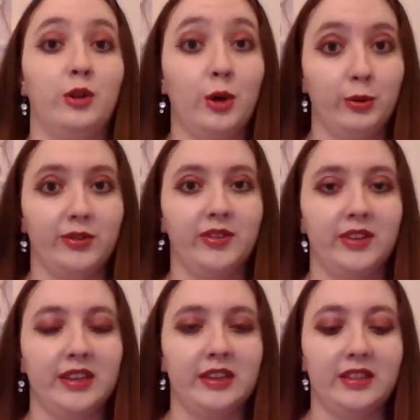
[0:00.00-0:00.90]
go
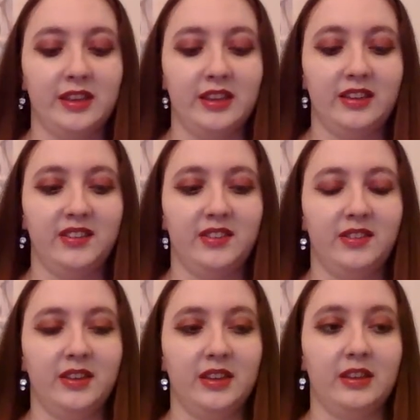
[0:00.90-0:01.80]
see it
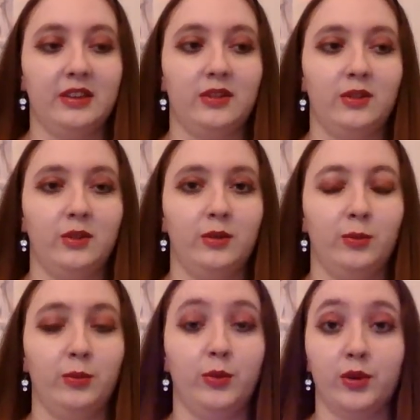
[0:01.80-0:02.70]
this is
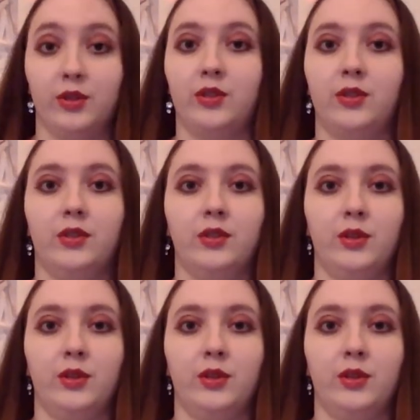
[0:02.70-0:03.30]
worth